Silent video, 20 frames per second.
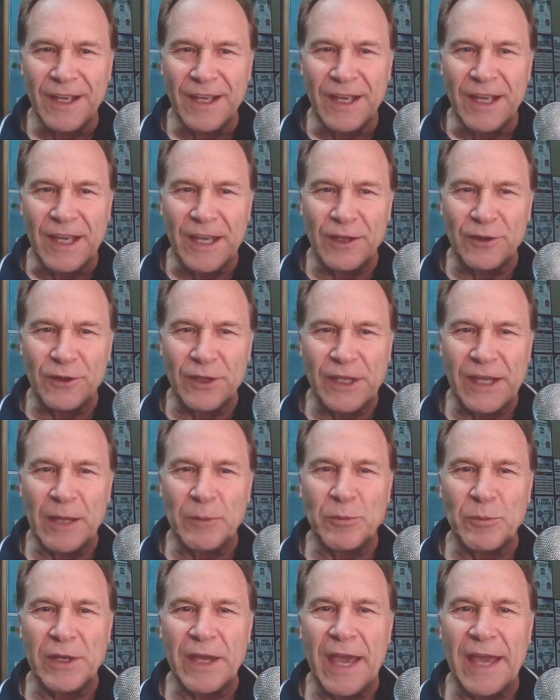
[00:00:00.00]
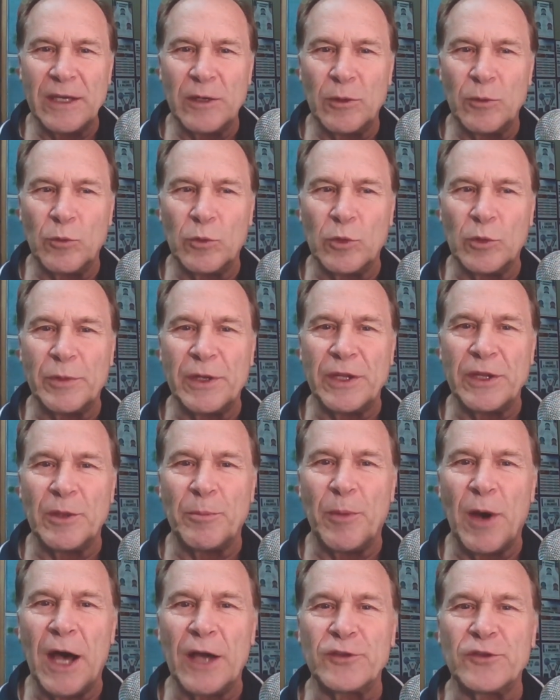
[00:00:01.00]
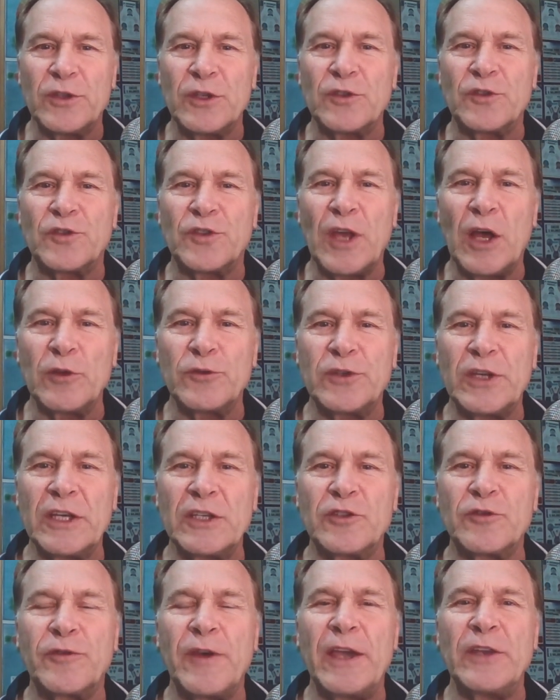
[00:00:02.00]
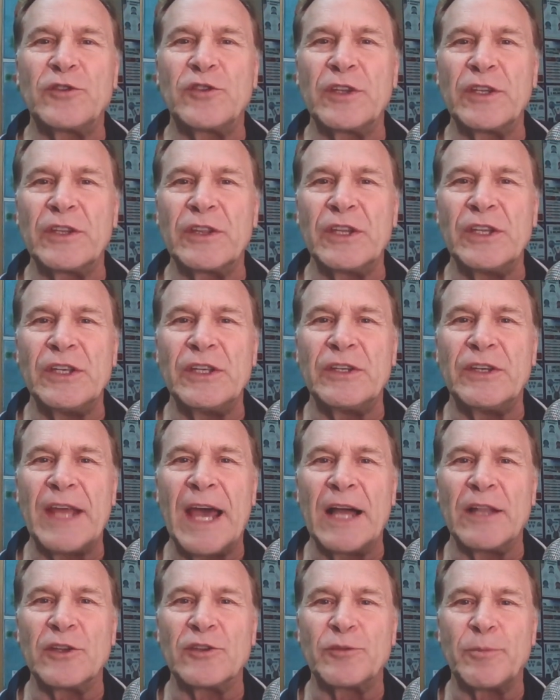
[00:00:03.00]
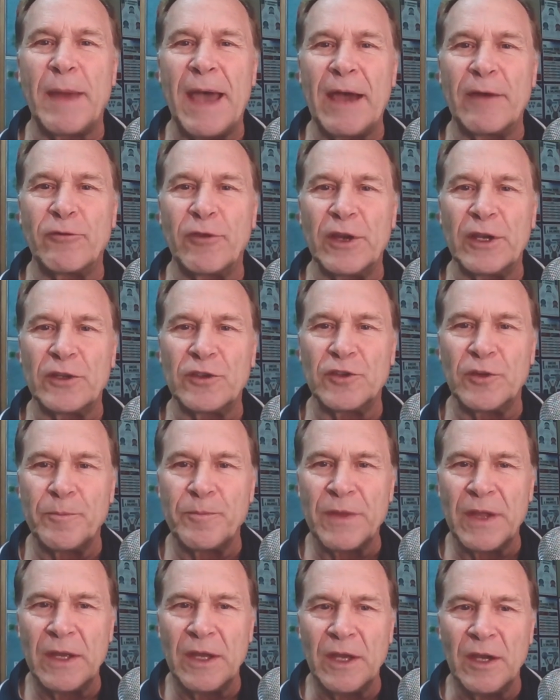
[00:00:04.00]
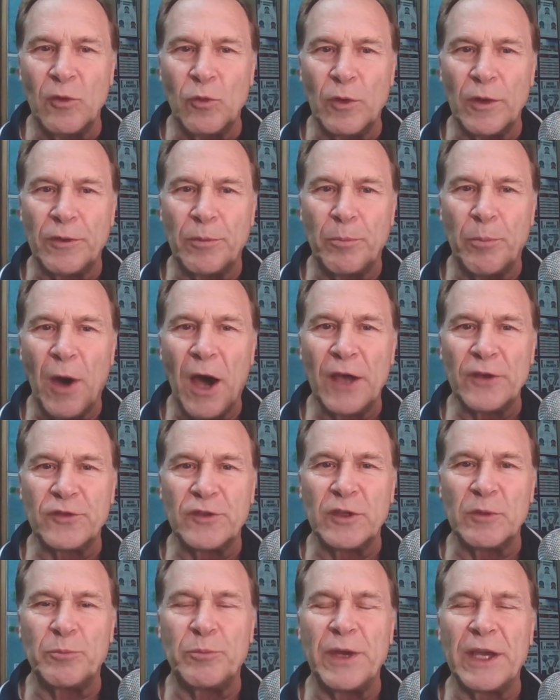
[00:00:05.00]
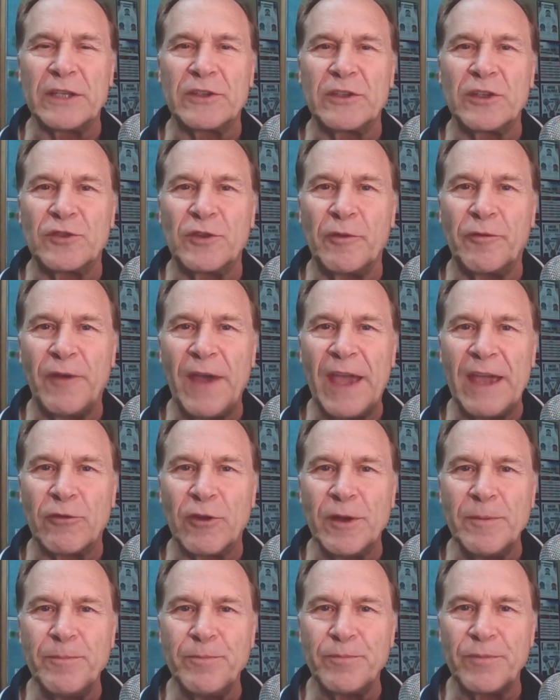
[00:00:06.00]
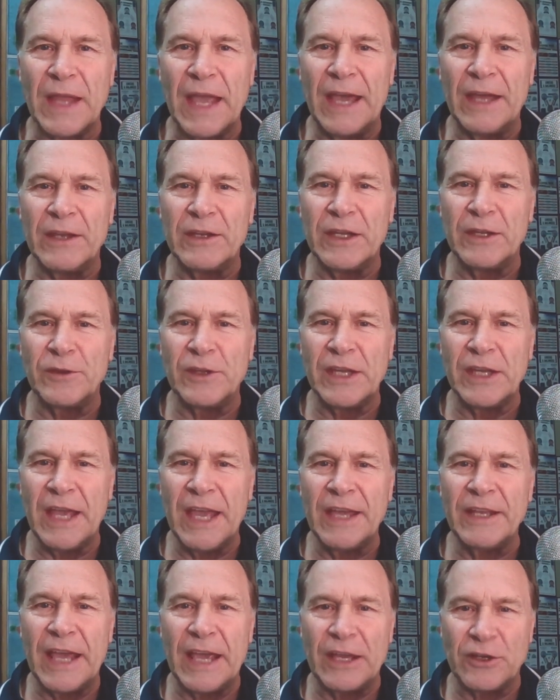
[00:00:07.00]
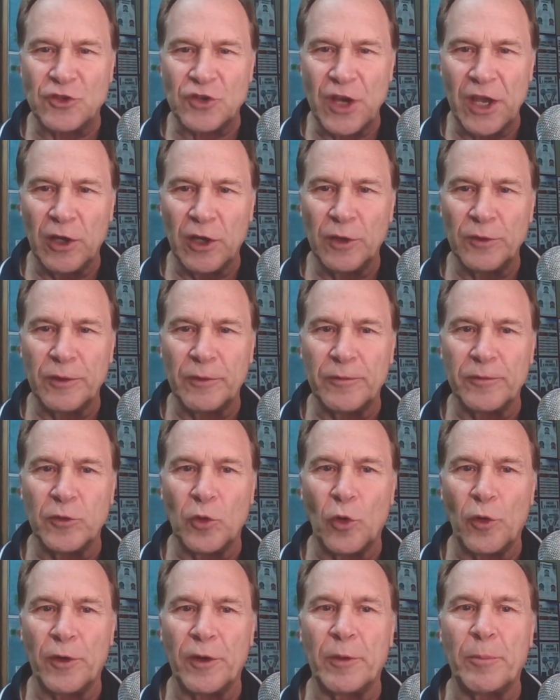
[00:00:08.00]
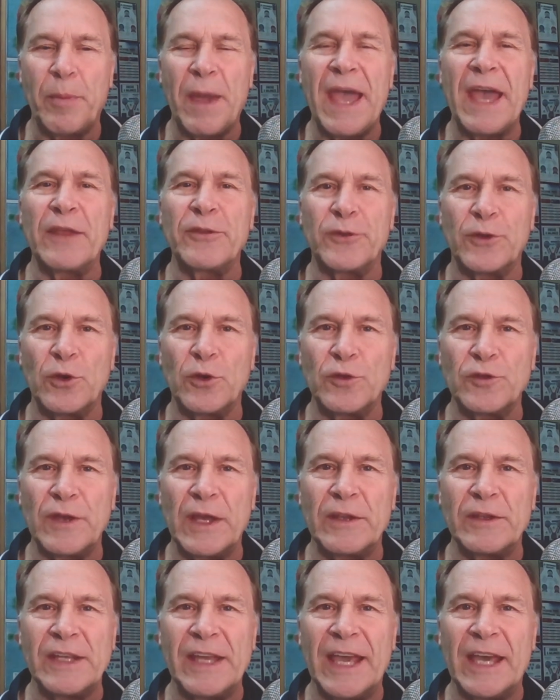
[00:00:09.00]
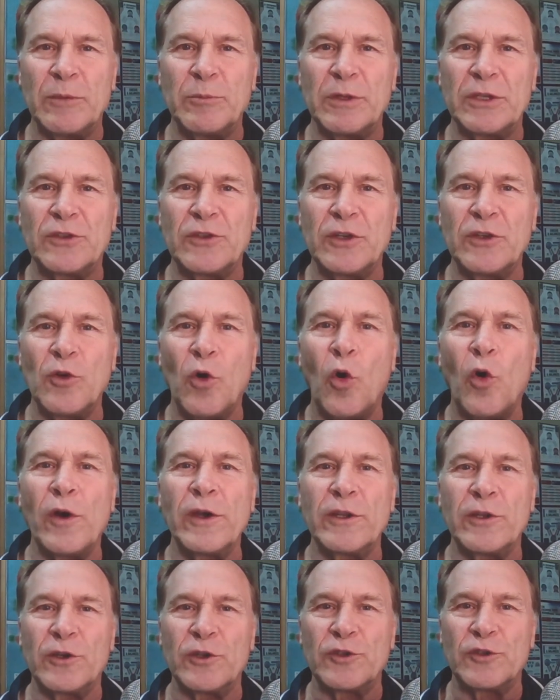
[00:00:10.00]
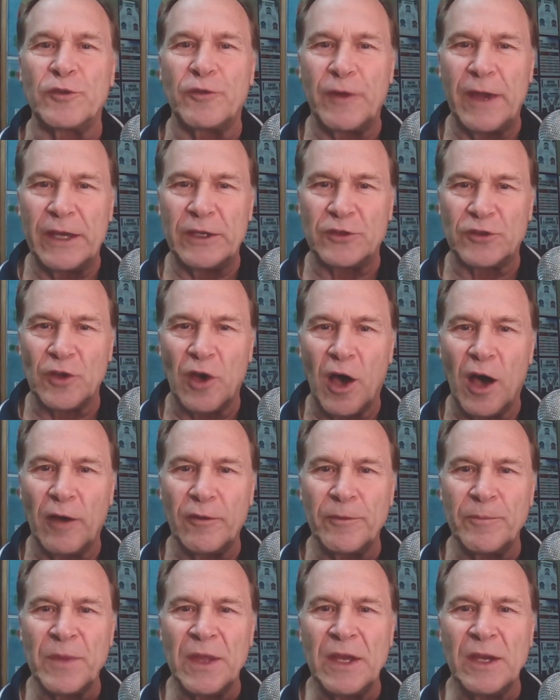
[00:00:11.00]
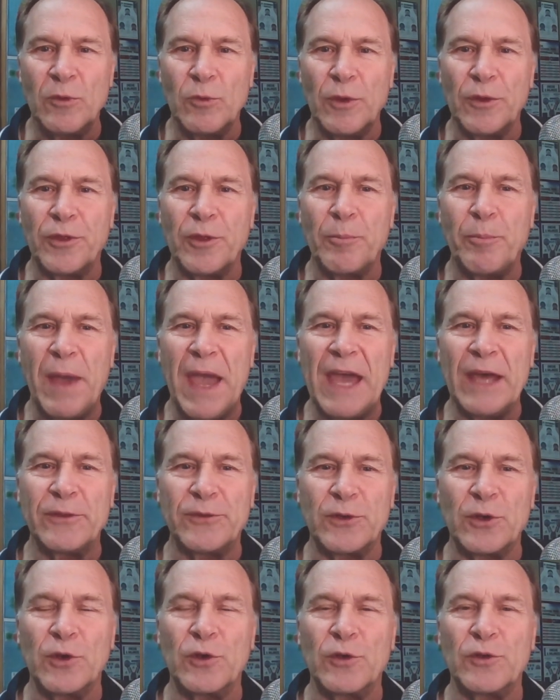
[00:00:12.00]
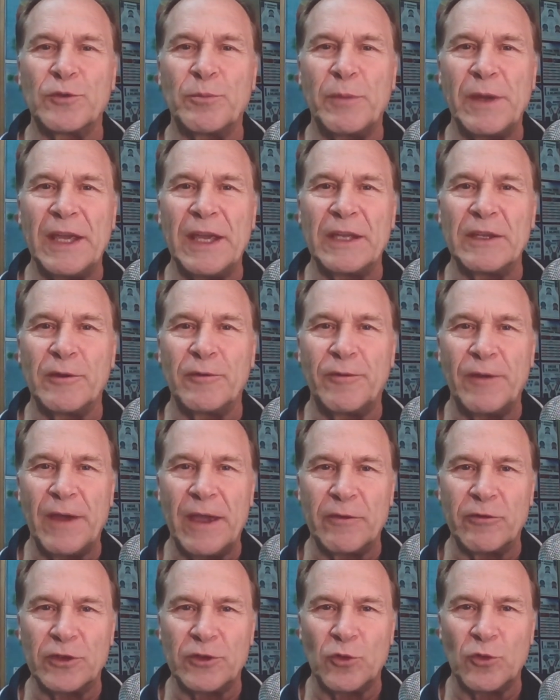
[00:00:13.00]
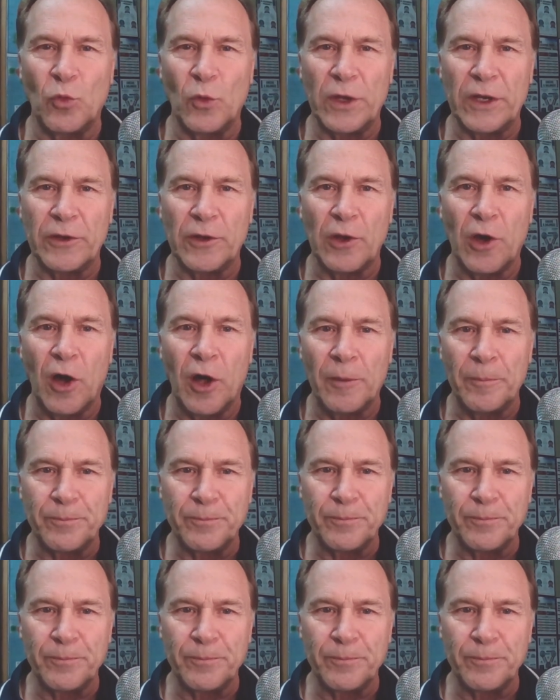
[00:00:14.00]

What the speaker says: In the NBA, it will be the Boston Celtics facing the Dallas Mavericks, with Boston picked as the favorite, and in the NHL, the Florida Panthers and the Edmonton Oilers face off, with the Panthers being the favorite to win it all.